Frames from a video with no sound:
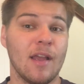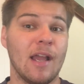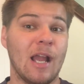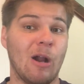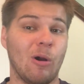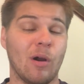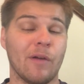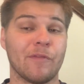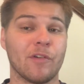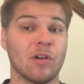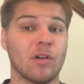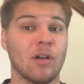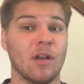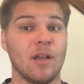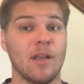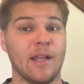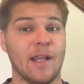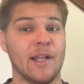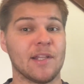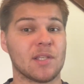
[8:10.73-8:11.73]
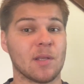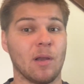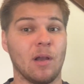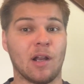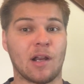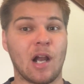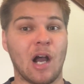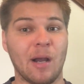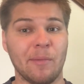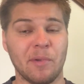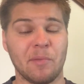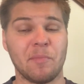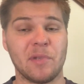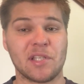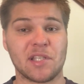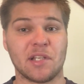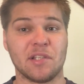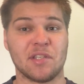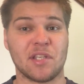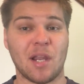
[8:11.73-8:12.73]
However, it's a common
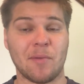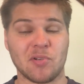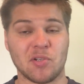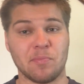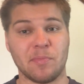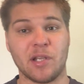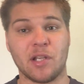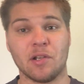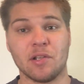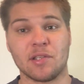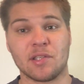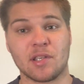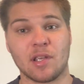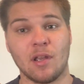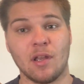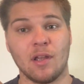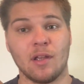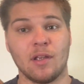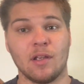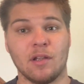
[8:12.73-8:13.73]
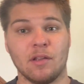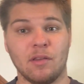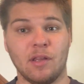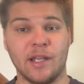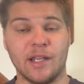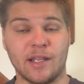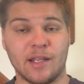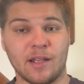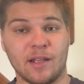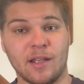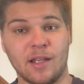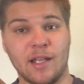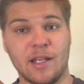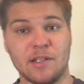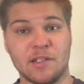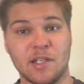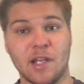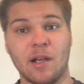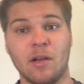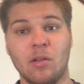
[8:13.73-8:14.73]
misconception, because like
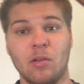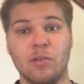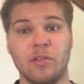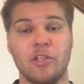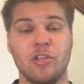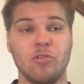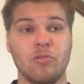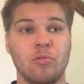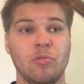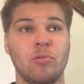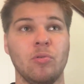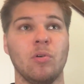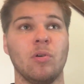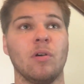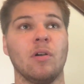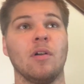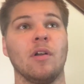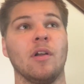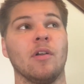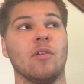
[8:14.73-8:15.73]
until you